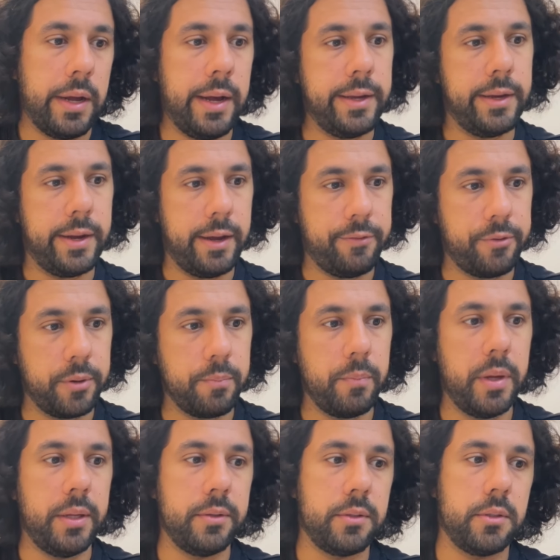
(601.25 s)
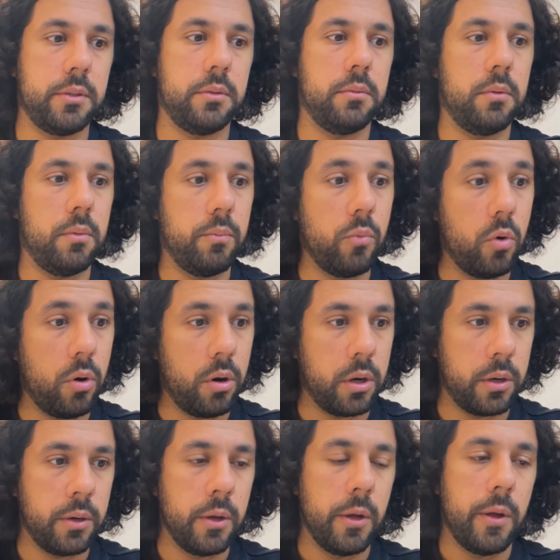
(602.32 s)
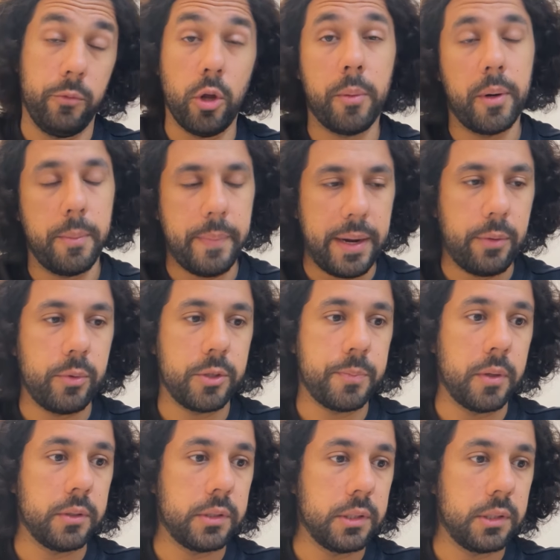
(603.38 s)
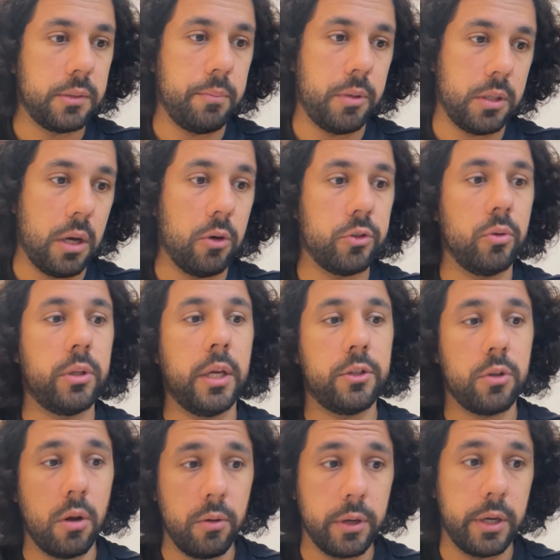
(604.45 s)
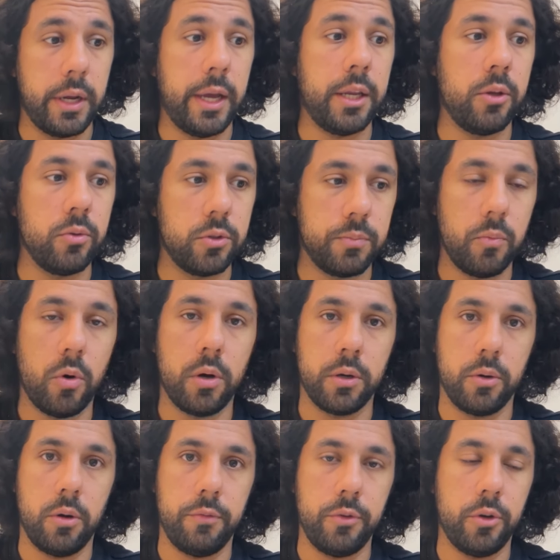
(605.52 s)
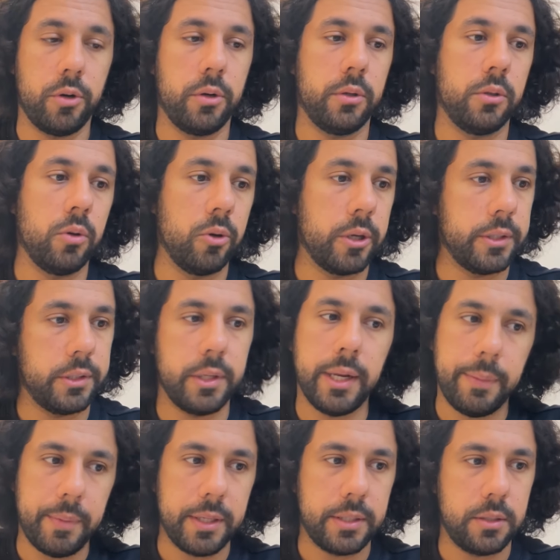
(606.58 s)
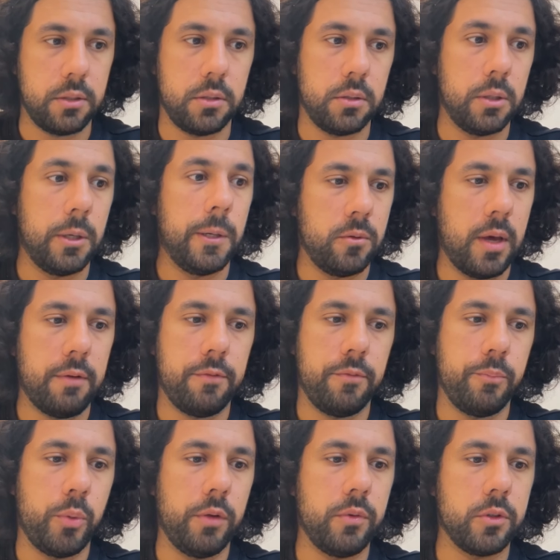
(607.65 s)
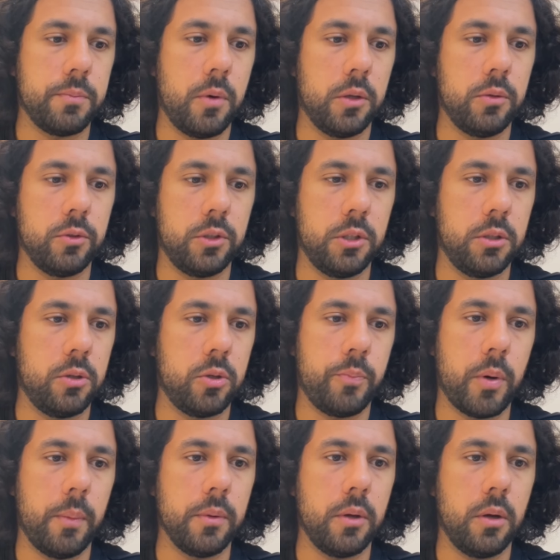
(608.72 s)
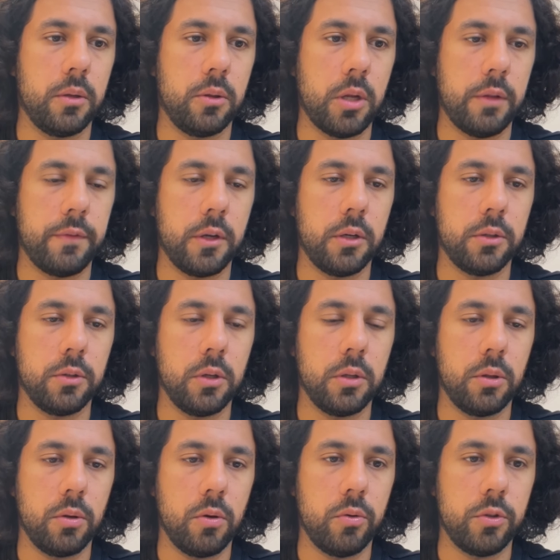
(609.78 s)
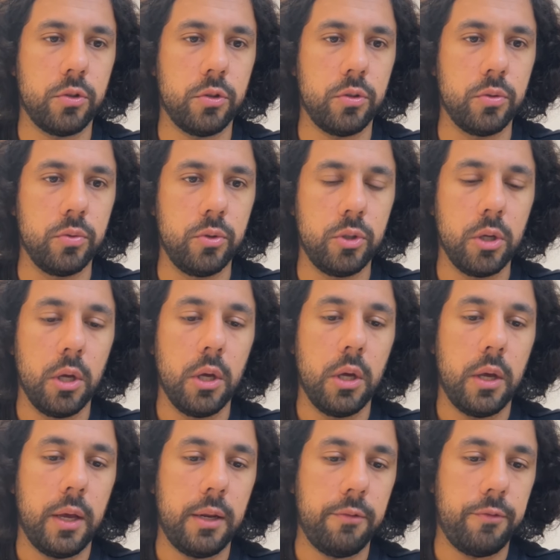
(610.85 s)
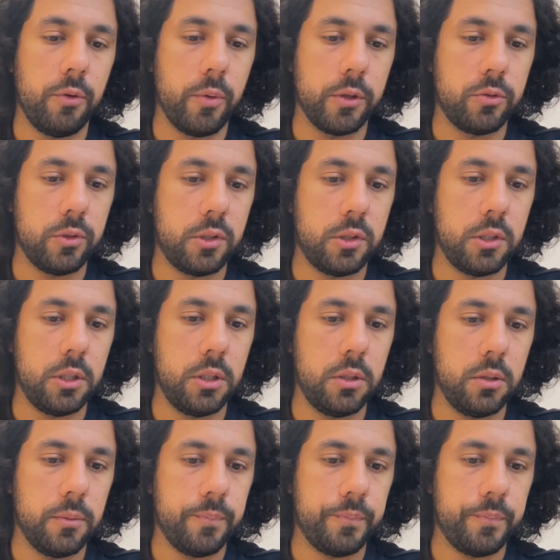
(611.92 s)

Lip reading: Higher effort means more, not only better responses, but also takes longer and use more of your tokens limits. You have previous models here that are probably not going to use. And if you want to see